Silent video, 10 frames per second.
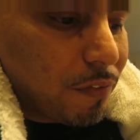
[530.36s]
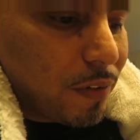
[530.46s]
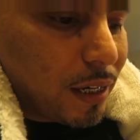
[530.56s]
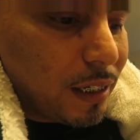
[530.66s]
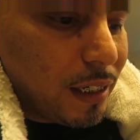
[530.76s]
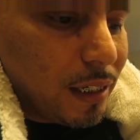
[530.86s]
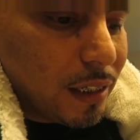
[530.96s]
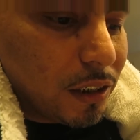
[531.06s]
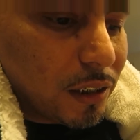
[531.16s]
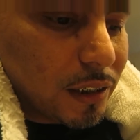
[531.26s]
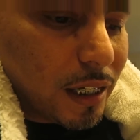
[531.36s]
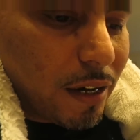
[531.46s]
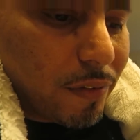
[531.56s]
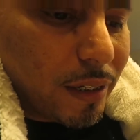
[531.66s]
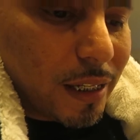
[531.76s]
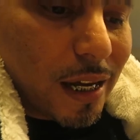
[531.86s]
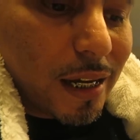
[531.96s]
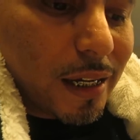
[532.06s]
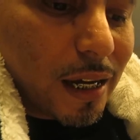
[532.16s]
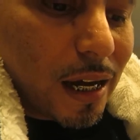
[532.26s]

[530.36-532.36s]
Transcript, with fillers: if I need it, just everything.